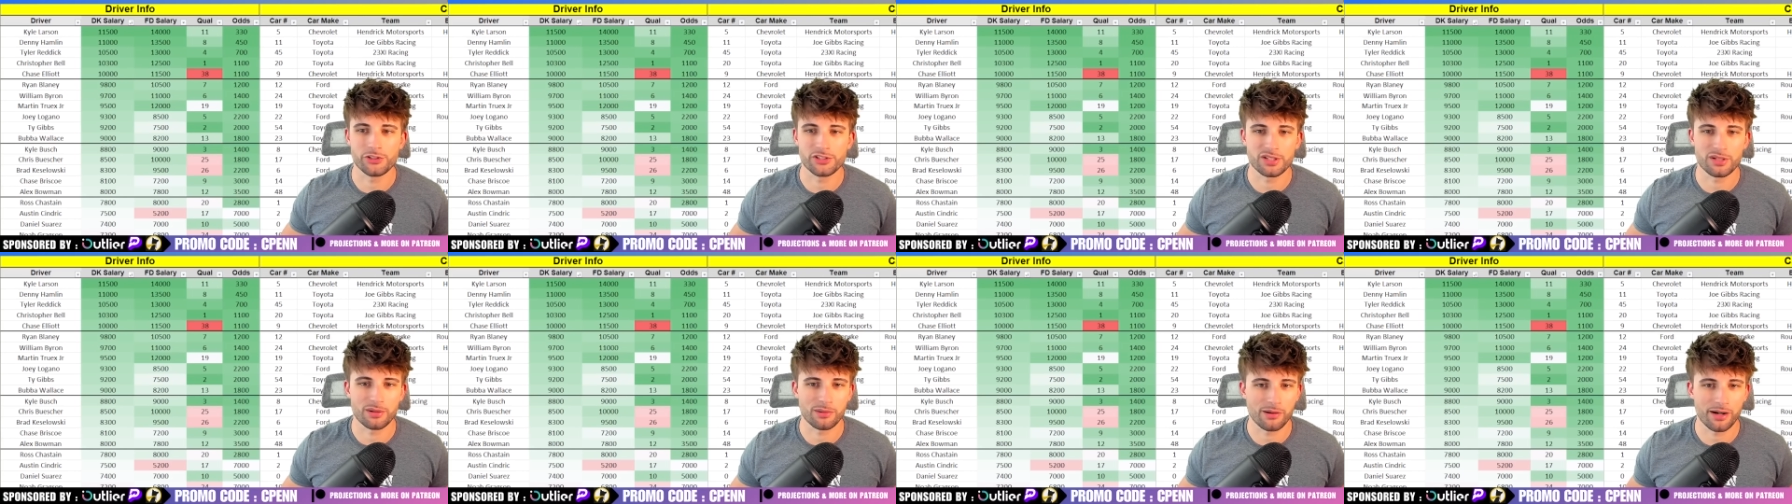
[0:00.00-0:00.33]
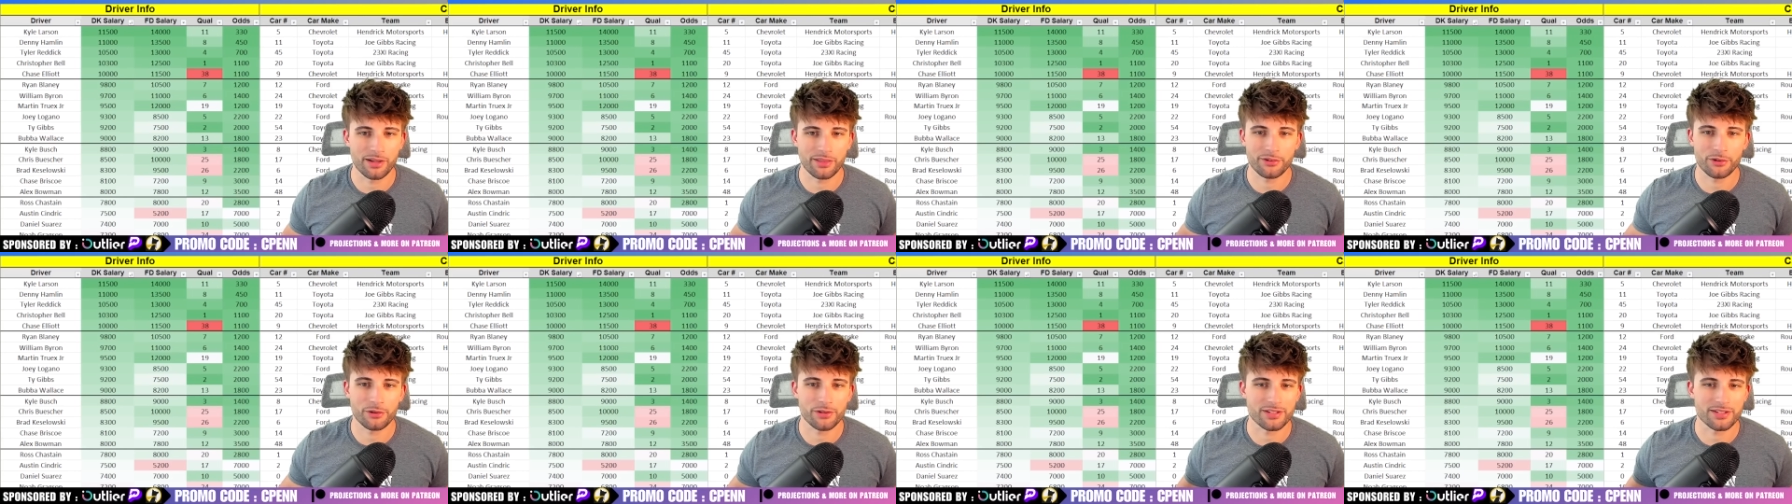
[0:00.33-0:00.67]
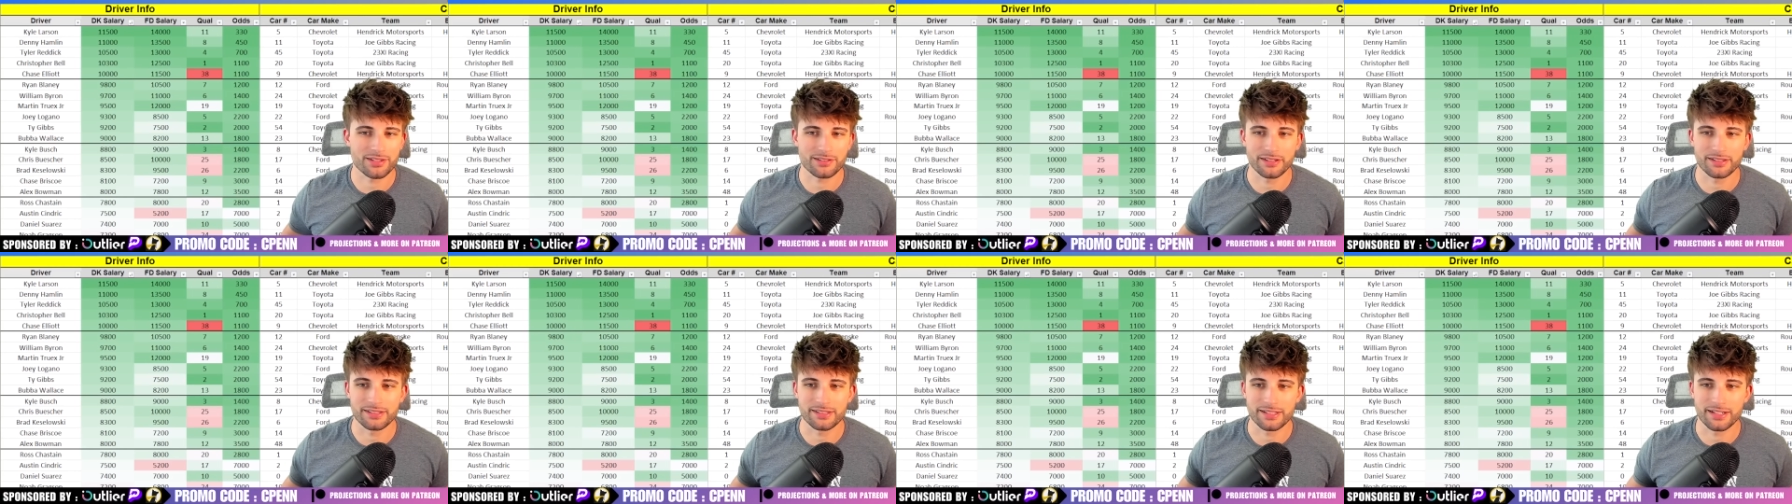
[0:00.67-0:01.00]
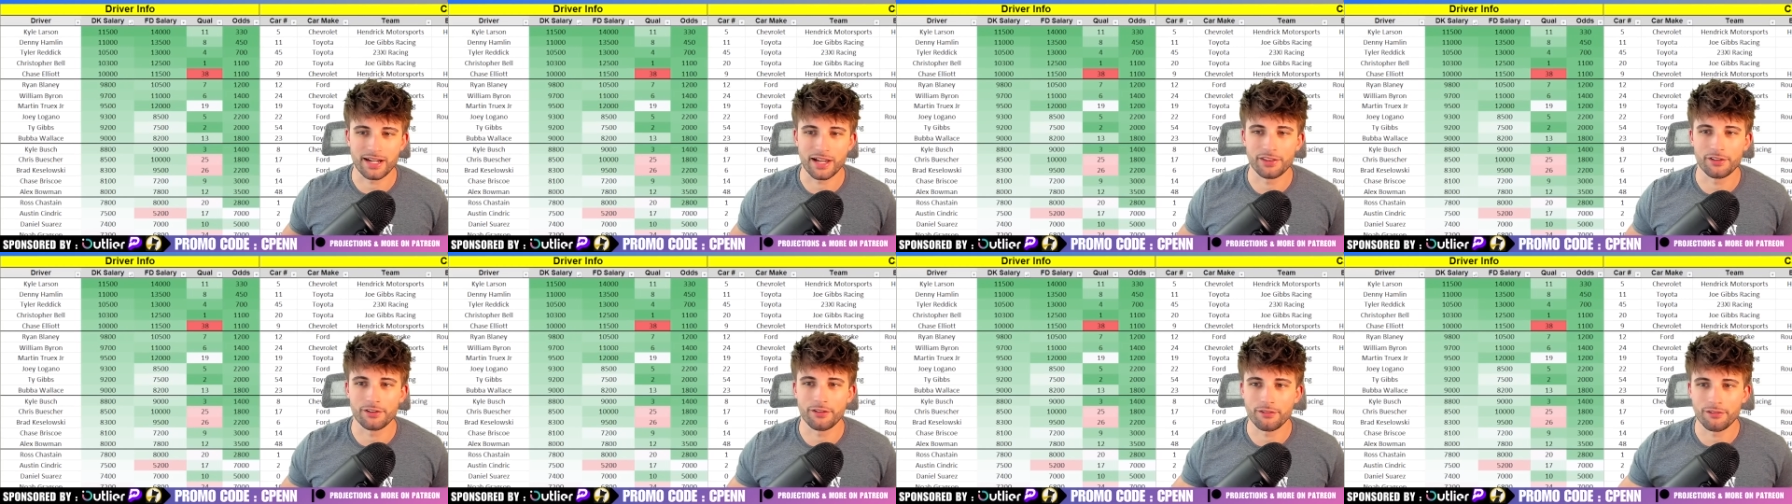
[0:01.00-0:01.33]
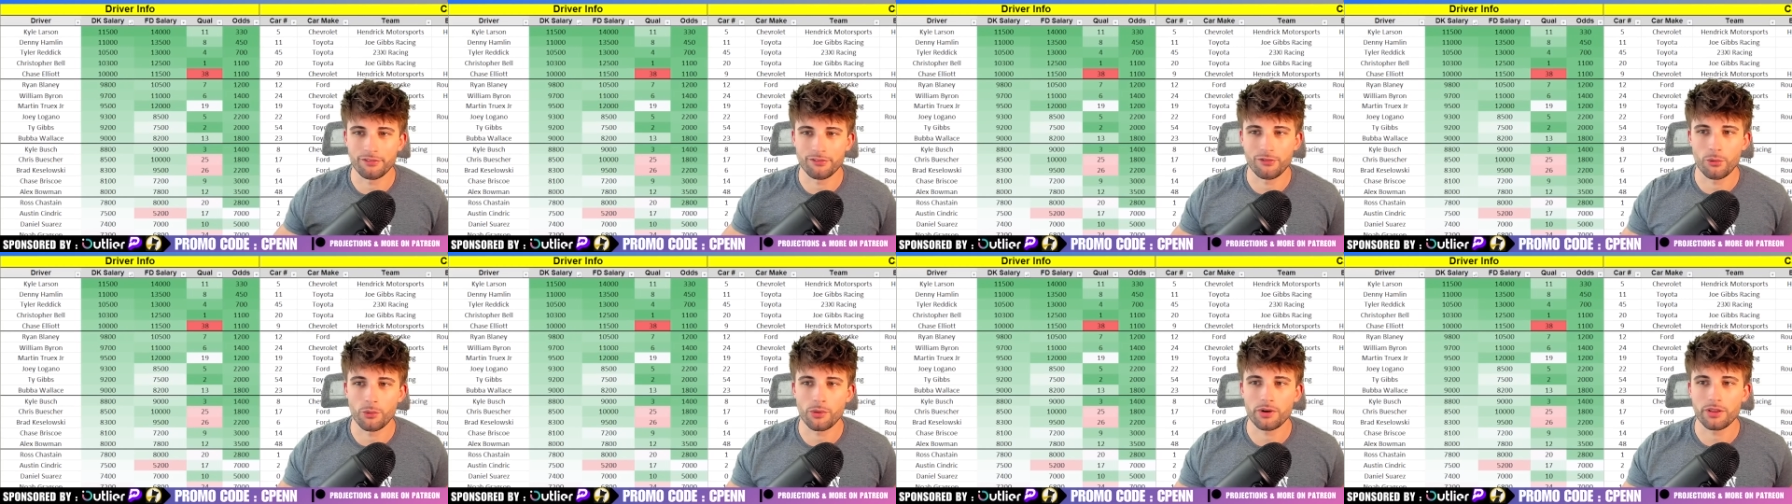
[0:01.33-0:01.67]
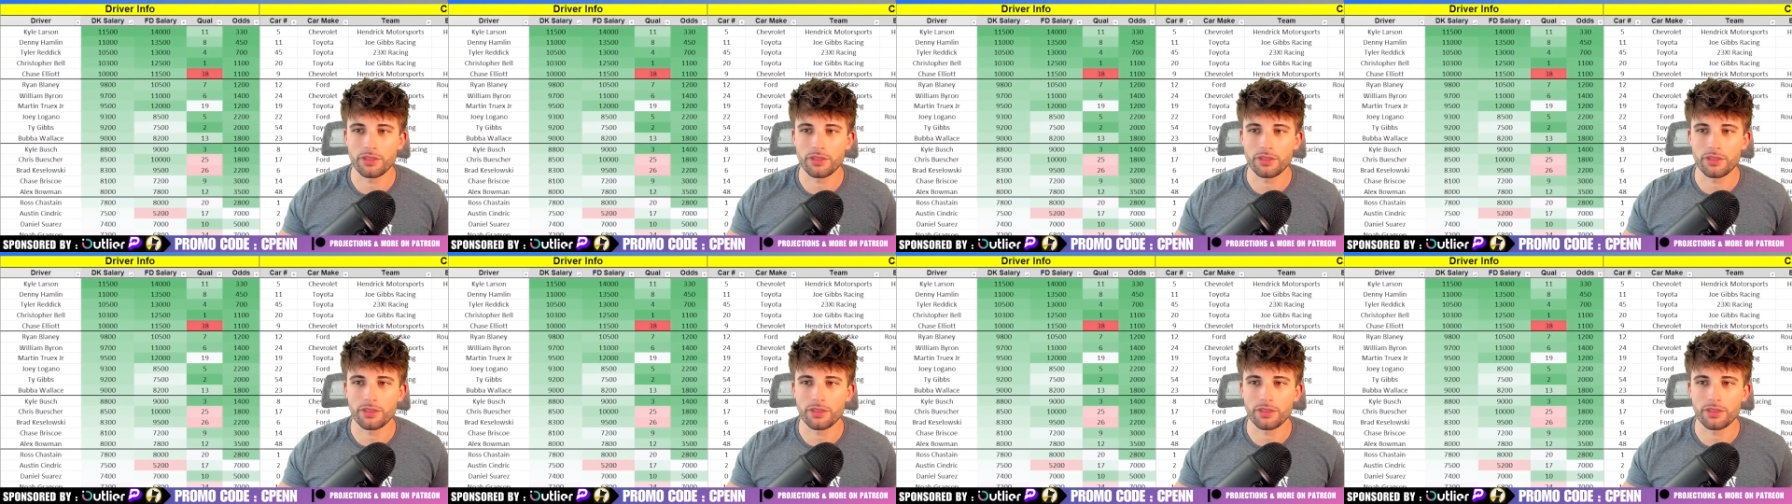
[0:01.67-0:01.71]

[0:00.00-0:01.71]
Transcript: so we're running through this slate together for